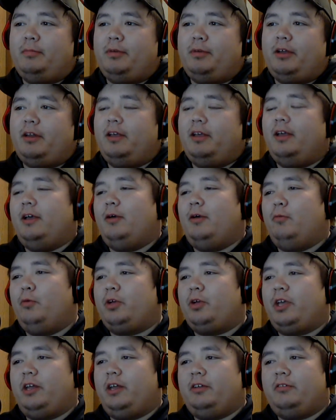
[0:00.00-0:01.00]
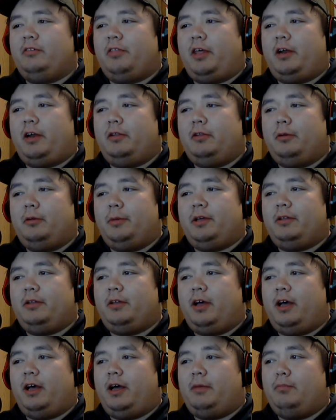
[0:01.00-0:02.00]
But we'll get into that a little bit
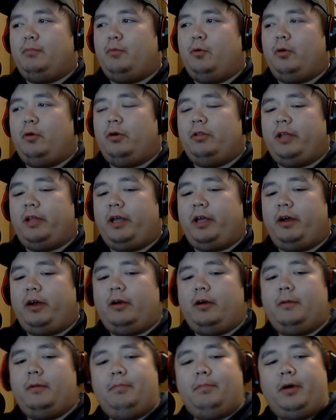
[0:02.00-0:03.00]
more later.